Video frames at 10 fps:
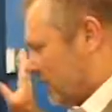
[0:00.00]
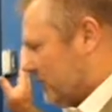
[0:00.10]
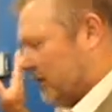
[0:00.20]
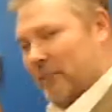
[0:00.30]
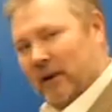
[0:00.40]

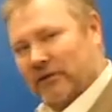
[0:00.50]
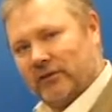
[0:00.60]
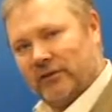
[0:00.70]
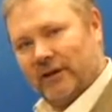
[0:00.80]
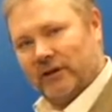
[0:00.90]
Did I
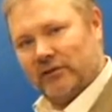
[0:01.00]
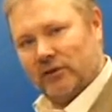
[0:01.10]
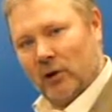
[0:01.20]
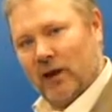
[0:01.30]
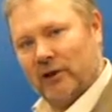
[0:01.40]
mention that it's
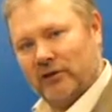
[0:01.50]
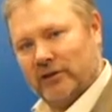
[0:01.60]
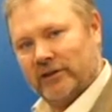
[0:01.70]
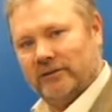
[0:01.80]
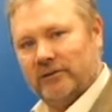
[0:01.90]
low
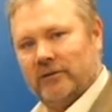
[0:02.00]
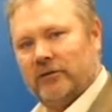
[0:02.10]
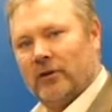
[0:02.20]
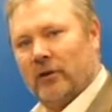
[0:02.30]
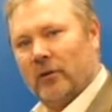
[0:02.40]
energy?
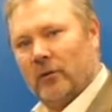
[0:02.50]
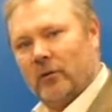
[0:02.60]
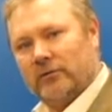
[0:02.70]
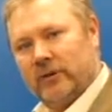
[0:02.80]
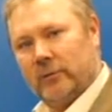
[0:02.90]
So
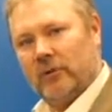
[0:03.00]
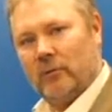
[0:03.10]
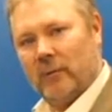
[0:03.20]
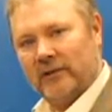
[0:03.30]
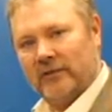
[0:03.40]
typical
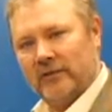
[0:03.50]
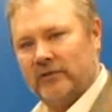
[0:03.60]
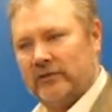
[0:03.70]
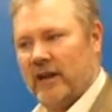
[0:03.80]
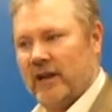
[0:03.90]
benches
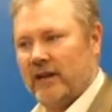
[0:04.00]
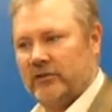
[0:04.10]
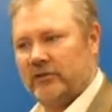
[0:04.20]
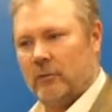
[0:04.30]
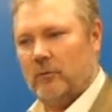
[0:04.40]
take
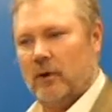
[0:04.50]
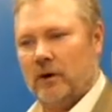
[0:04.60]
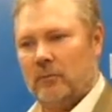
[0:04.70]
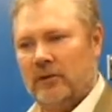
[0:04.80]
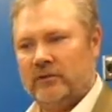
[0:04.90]

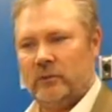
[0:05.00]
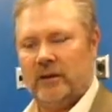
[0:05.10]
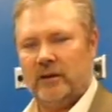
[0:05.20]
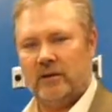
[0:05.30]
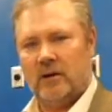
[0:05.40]
somewhere
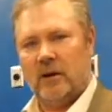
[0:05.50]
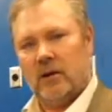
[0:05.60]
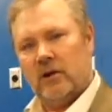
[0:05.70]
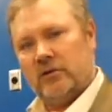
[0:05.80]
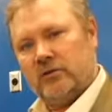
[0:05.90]
between
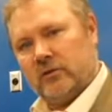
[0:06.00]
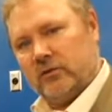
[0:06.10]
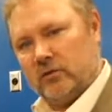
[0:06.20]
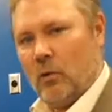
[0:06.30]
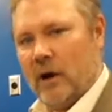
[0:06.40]

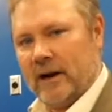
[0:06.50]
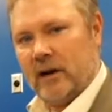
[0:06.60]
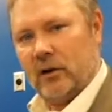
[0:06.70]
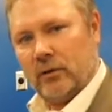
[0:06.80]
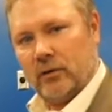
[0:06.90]
20
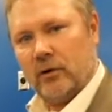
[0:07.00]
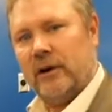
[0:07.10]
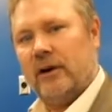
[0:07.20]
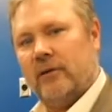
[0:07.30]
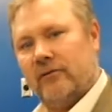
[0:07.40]
or
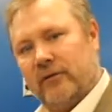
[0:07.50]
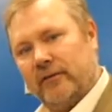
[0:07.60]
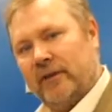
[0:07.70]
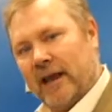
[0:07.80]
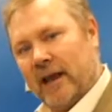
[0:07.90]
30 to
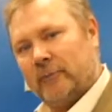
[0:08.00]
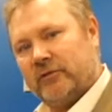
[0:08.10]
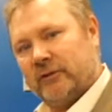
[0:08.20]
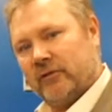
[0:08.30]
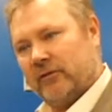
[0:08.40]
50
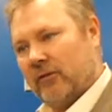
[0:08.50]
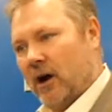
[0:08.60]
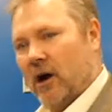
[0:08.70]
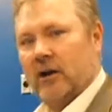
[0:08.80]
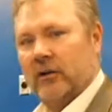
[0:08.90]
amps of
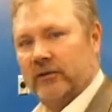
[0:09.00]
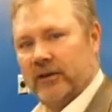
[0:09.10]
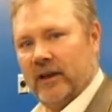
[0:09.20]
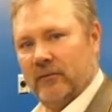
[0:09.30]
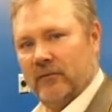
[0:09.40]

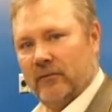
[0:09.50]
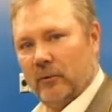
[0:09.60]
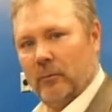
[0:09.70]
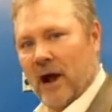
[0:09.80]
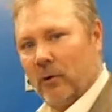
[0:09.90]
110
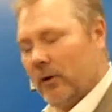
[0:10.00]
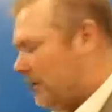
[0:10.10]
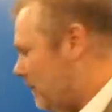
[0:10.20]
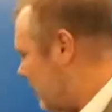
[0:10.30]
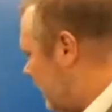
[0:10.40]
volt power.
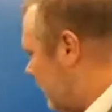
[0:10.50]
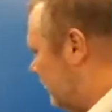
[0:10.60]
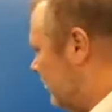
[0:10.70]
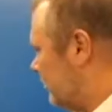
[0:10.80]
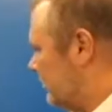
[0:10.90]

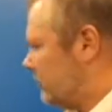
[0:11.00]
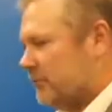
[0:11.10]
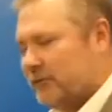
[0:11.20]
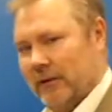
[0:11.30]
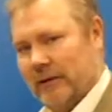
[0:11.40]
And this system
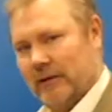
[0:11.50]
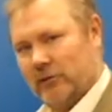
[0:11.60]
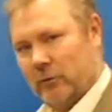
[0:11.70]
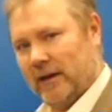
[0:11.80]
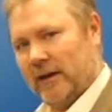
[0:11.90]
is running on
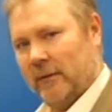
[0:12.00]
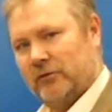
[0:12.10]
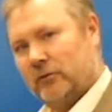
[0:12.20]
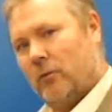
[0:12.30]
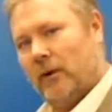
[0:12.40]
20
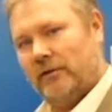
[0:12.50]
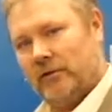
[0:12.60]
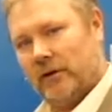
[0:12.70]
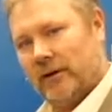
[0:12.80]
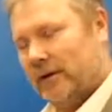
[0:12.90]
amps, one
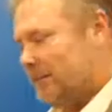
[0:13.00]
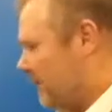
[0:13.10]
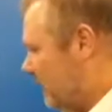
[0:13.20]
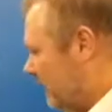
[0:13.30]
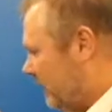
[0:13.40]
circuit.
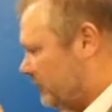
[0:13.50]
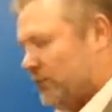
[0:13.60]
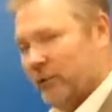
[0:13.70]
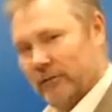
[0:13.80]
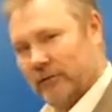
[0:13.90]
It's
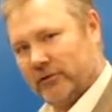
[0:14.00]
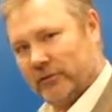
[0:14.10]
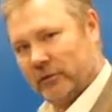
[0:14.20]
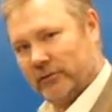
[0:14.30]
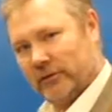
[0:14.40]
universal
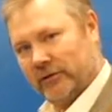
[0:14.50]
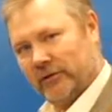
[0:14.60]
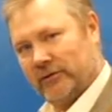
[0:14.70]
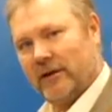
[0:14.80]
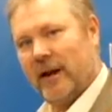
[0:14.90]

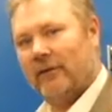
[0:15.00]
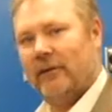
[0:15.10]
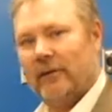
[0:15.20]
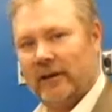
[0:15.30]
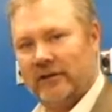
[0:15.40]
voltage.
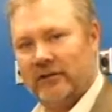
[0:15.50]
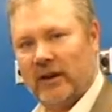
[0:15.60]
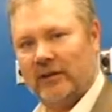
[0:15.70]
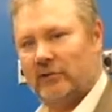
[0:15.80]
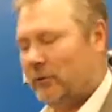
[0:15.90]
Everything
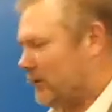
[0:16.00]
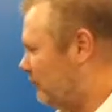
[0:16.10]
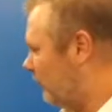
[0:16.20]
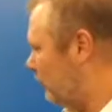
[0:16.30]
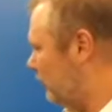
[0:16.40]
inside is
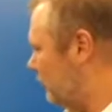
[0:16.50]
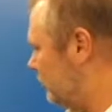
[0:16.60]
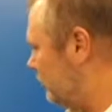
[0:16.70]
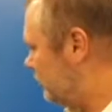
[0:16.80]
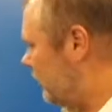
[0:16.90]
24 volts,
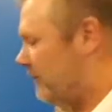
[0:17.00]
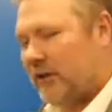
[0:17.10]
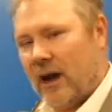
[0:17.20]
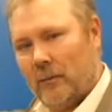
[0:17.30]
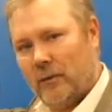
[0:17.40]
so it's safe
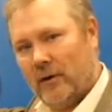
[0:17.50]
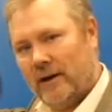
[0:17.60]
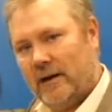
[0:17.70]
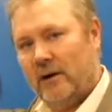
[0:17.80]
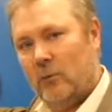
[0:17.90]
to
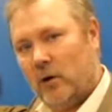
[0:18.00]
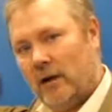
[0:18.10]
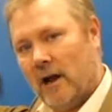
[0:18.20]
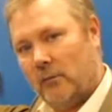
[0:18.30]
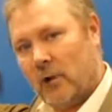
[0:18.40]
operate and
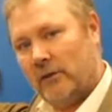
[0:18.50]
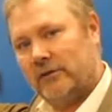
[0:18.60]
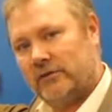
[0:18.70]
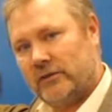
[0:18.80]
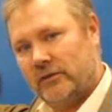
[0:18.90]
work on while
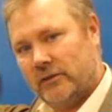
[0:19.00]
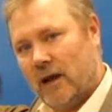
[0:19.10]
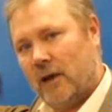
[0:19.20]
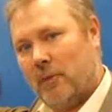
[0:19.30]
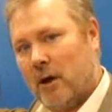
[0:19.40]
it's
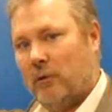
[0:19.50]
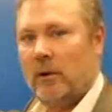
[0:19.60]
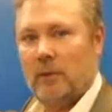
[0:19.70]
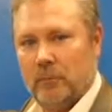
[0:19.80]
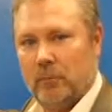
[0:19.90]
powered
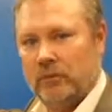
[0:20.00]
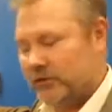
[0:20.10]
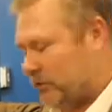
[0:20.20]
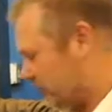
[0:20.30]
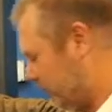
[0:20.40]
up, which
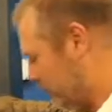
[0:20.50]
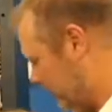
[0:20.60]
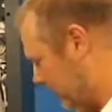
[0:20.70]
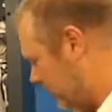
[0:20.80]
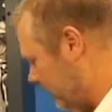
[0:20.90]
is also
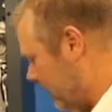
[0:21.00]
unique.